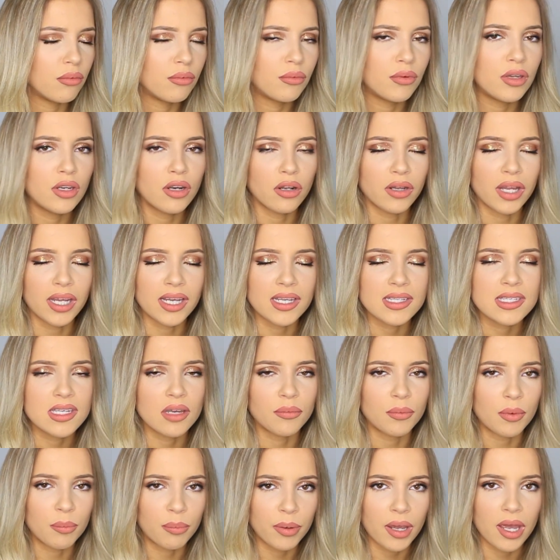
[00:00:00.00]
you know, like I
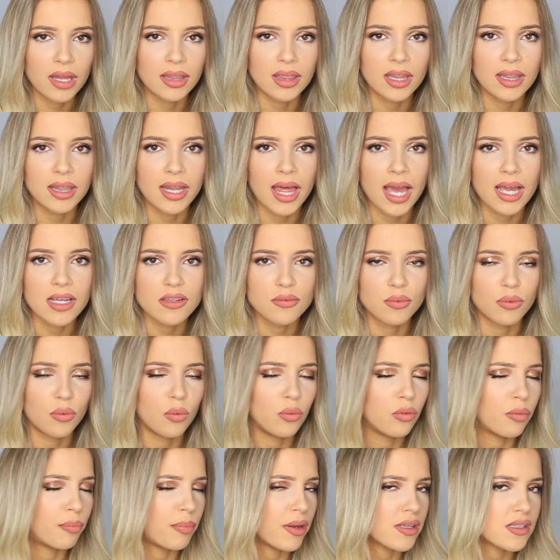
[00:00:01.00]
said, we're better than that. We're
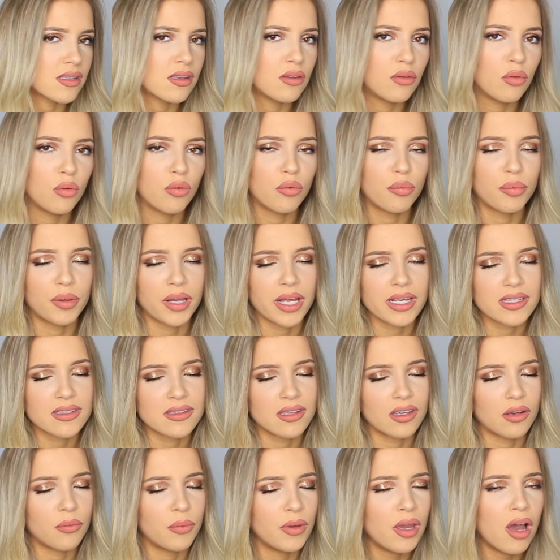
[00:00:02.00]
all better than all the plastic.